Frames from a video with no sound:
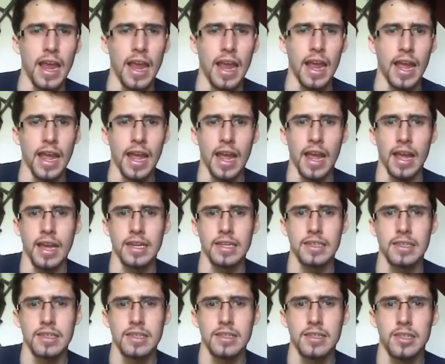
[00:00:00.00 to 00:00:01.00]

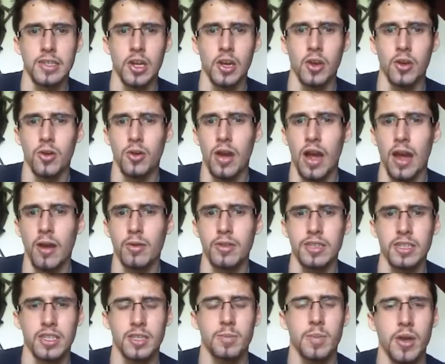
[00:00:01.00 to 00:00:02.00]
And so I was
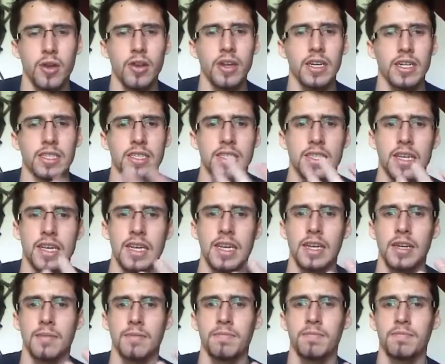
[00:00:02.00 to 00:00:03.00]

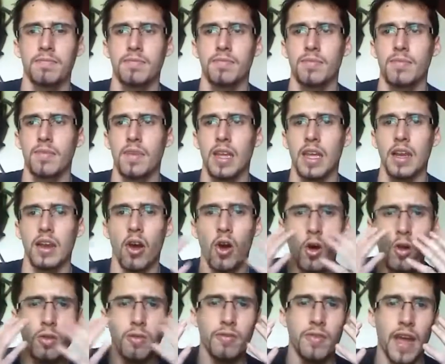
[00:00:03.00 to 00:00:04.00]
experiencing an
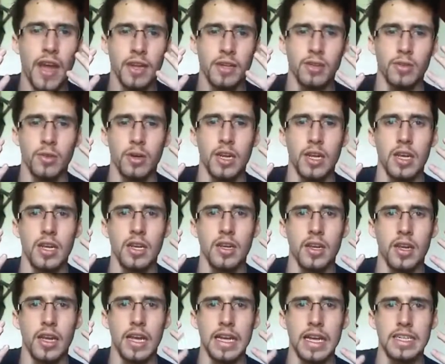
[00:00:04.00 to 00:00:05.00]
olfactory
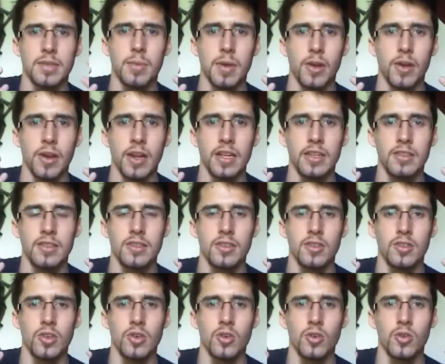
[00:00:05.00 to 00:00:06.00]
experience
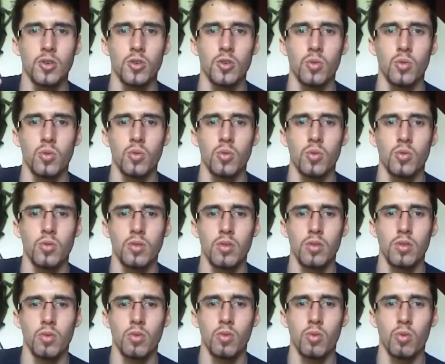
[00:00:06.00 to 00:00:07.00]
to
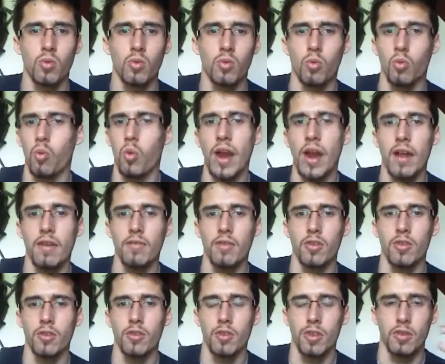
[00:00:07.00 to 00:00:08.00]

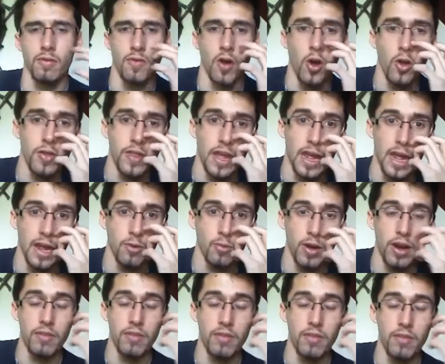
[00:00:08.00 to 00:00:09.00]
whatever
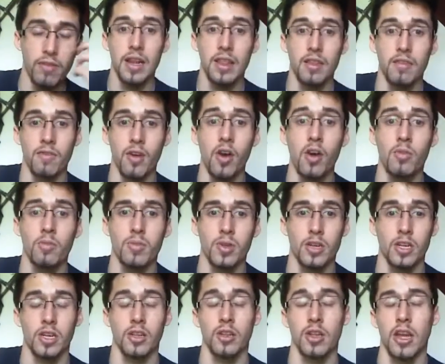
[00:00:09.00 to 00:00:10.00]
had been in the vault,
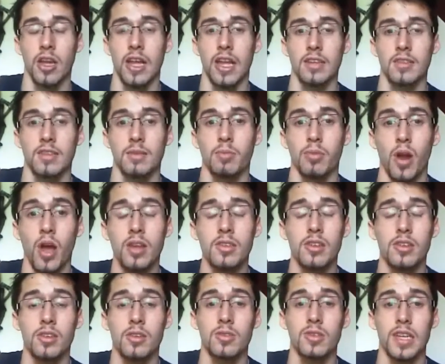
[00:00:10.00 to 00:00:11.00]
particularly I guess the
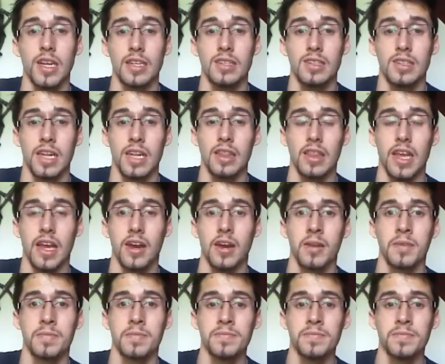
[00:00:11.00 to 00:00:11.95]
prostitutes that had stayed there.